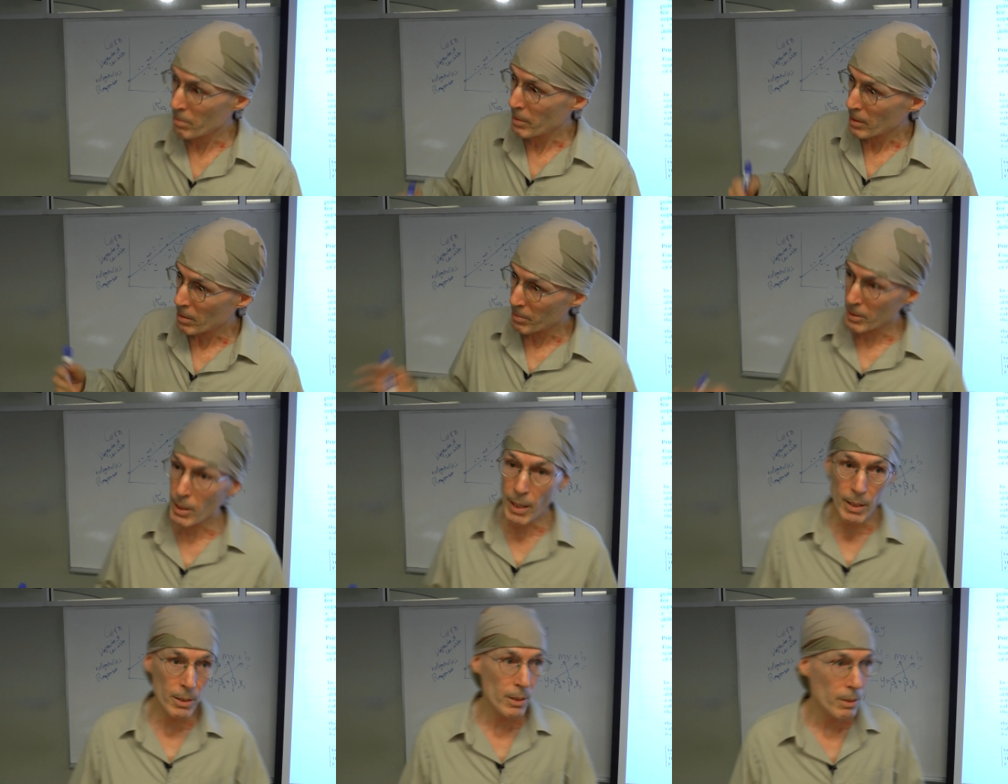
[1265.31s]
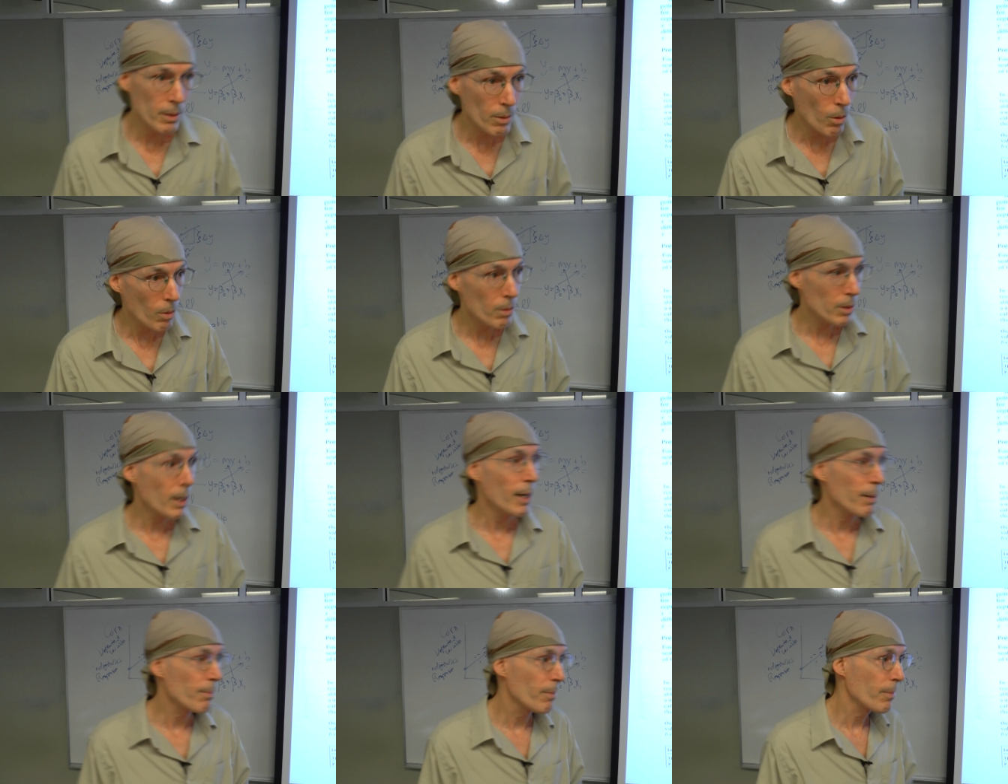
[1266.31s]
going to be mistakes all the
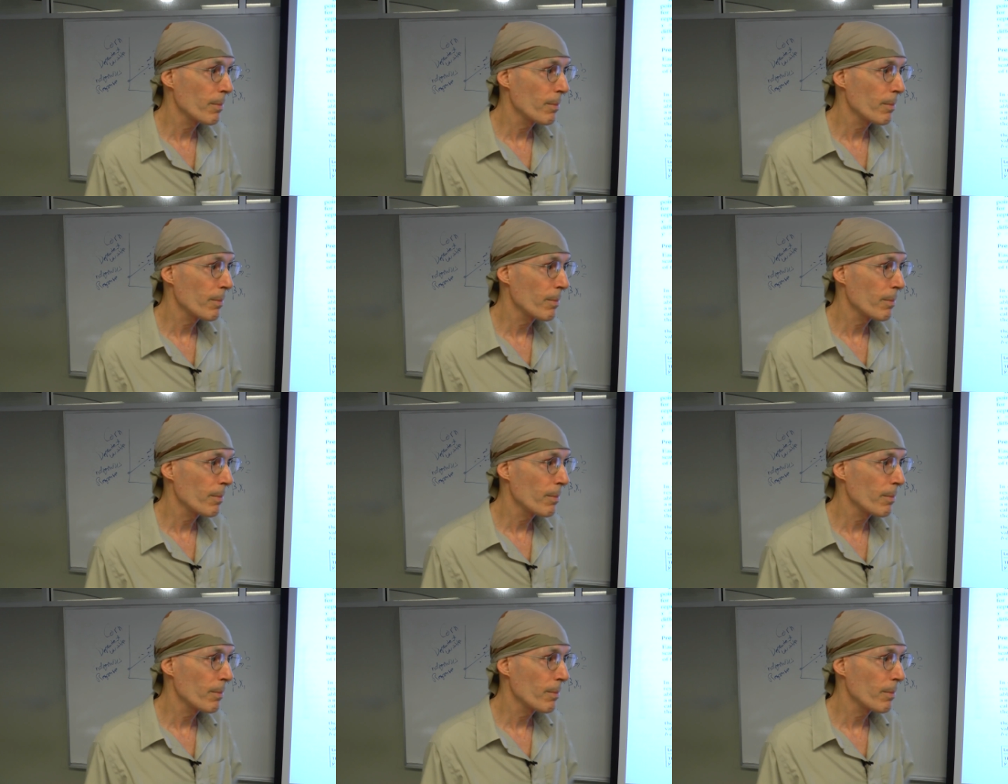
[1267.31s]
time.